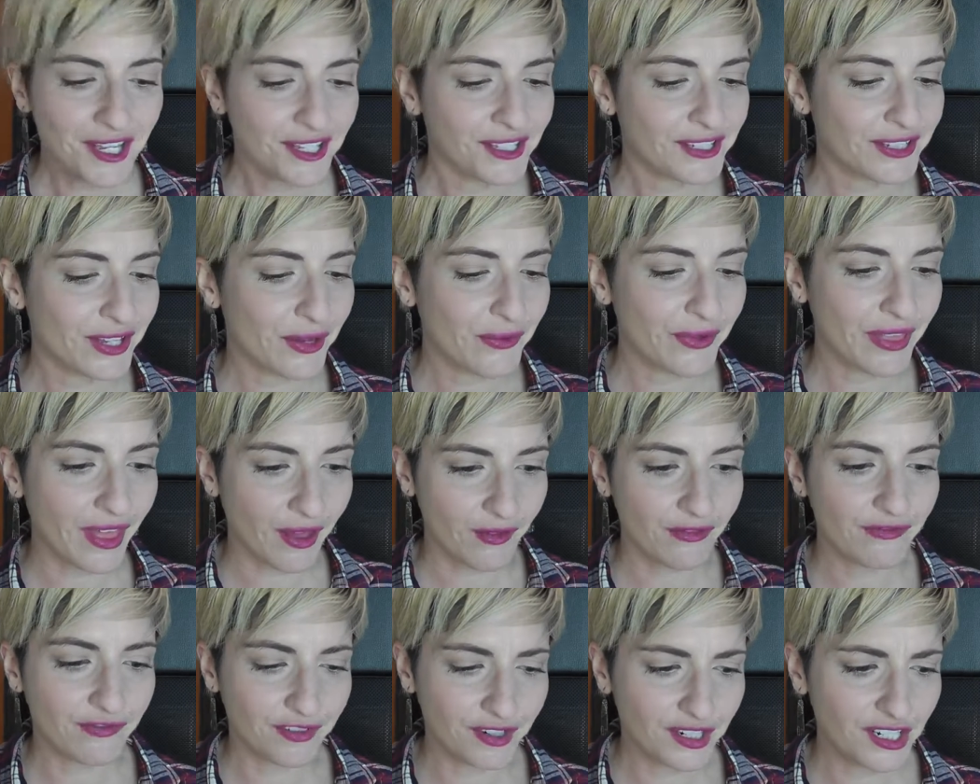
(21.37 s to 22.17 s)
So
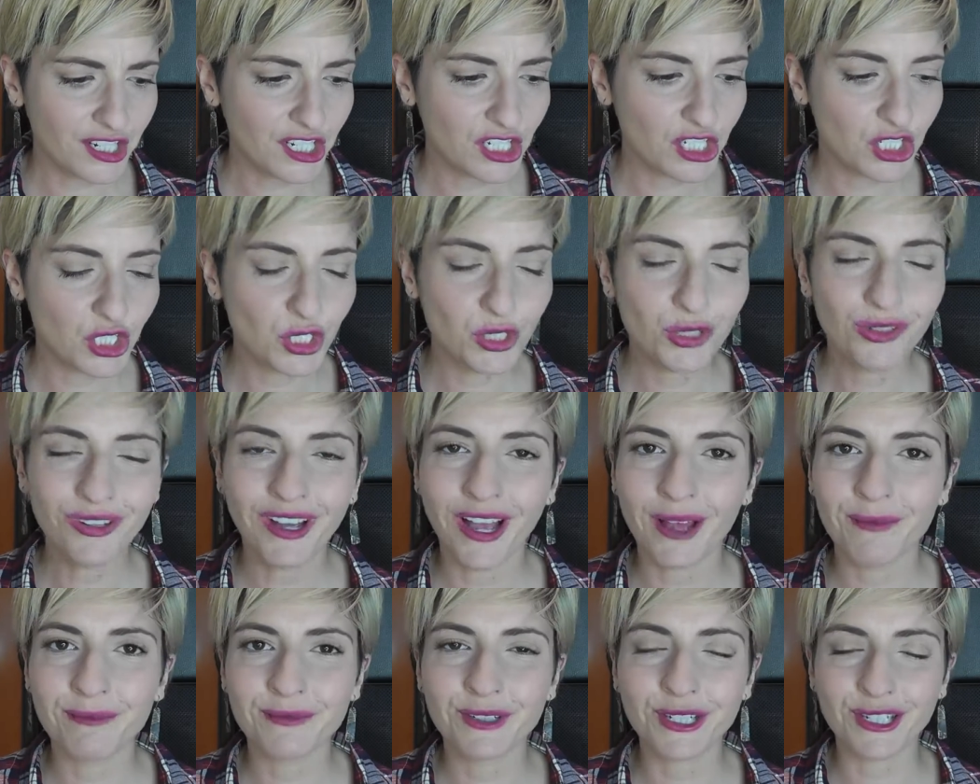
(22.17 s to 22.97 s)
without further ado,
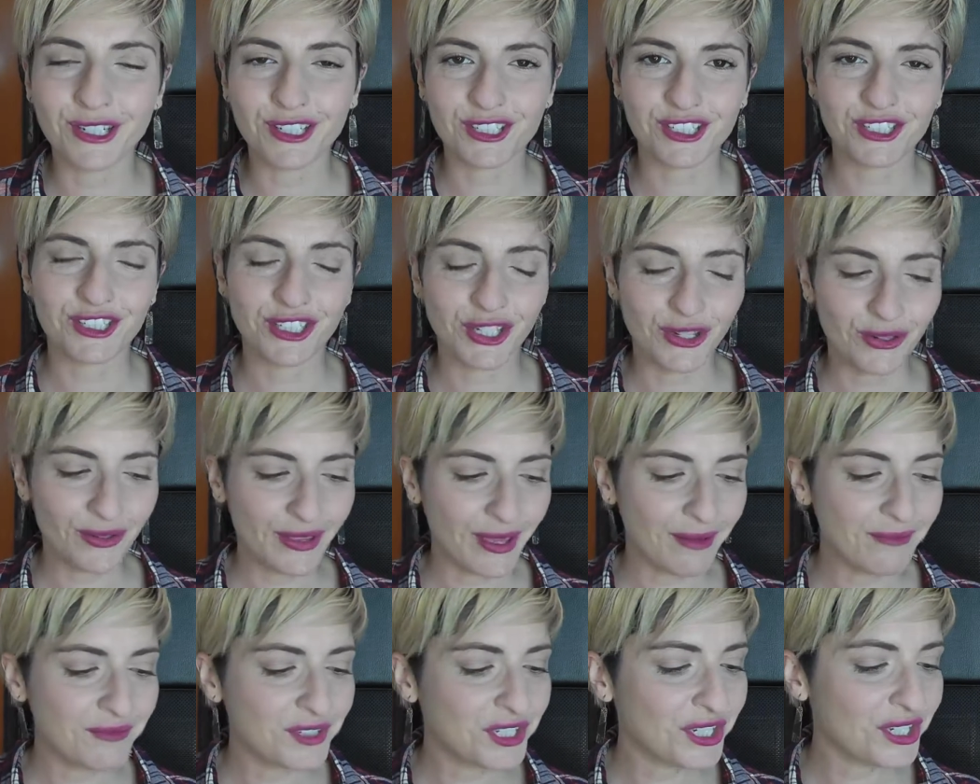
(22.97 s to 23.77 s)
I'm gonna show
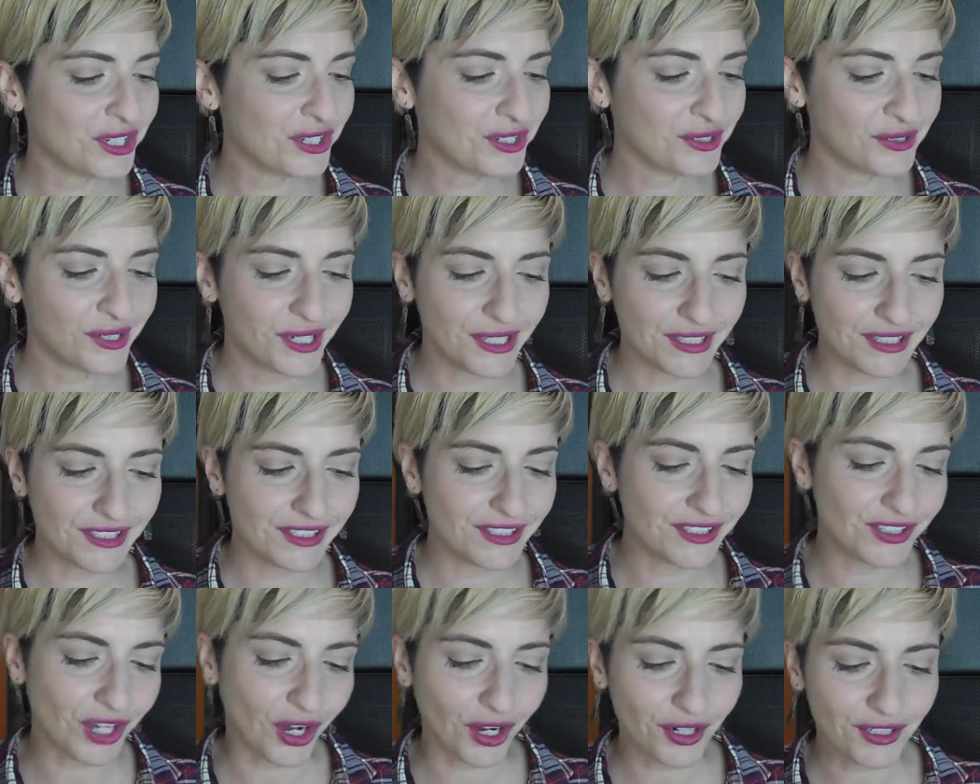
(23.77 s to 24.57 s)
them to you
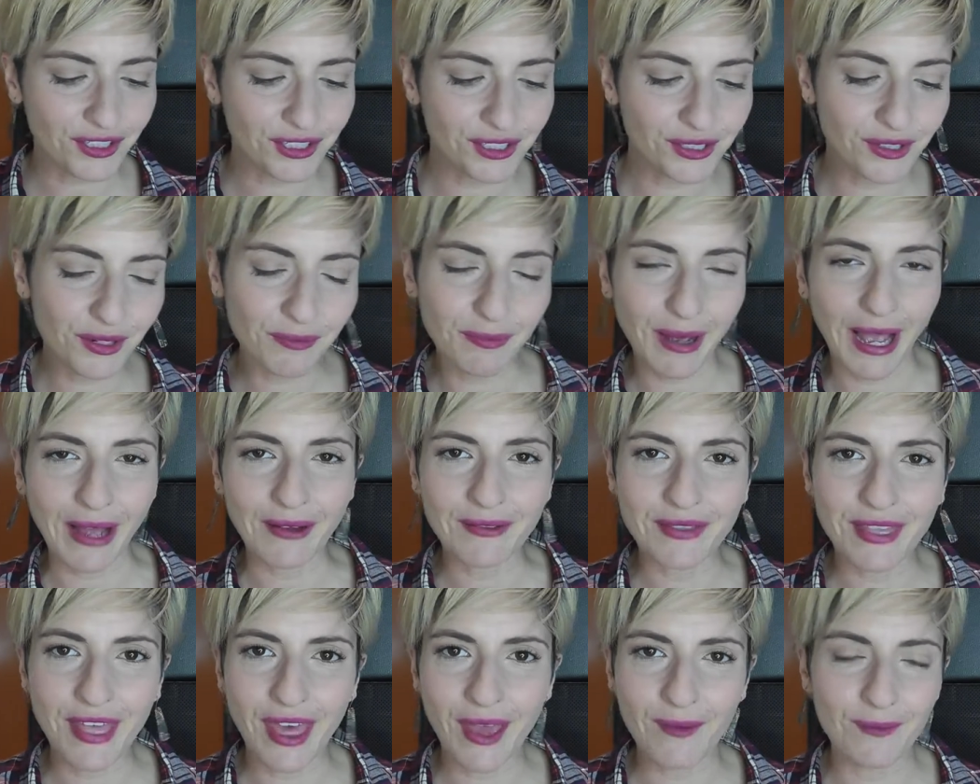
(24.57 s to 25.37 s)
and talk to you
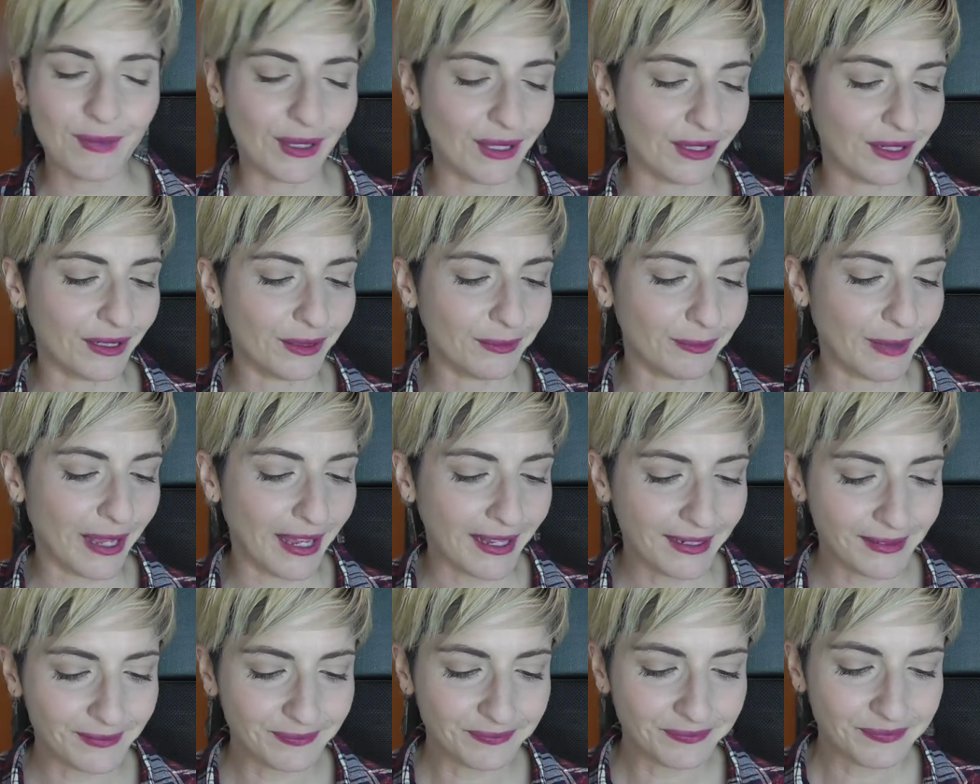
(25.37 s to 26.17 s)
about them a little
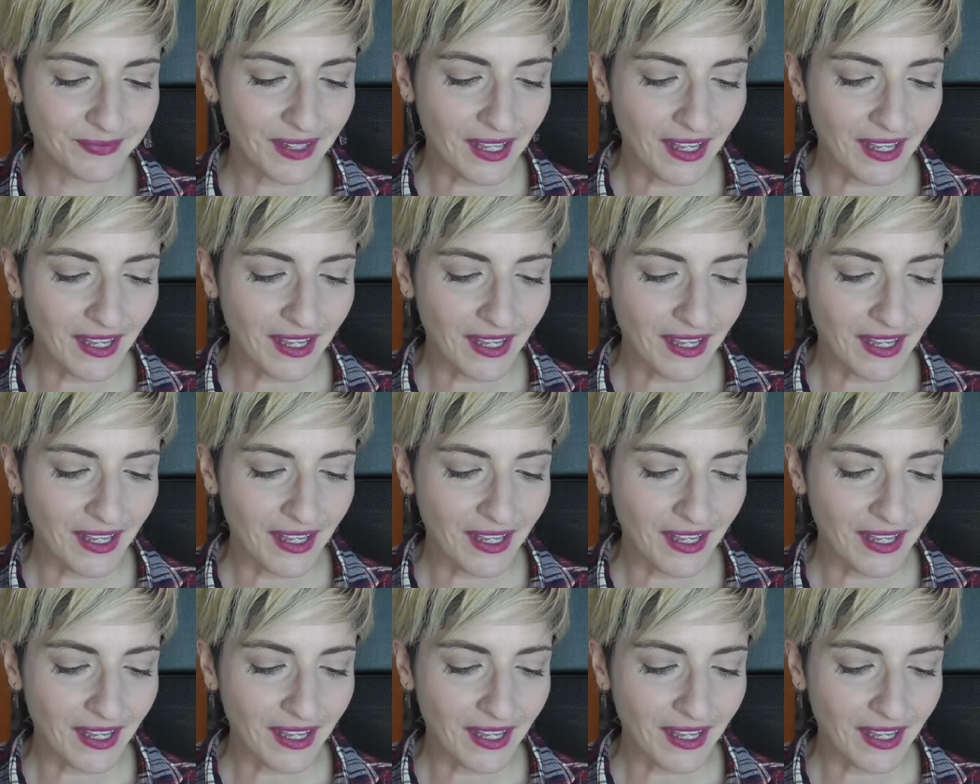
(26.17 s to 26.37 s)
bit.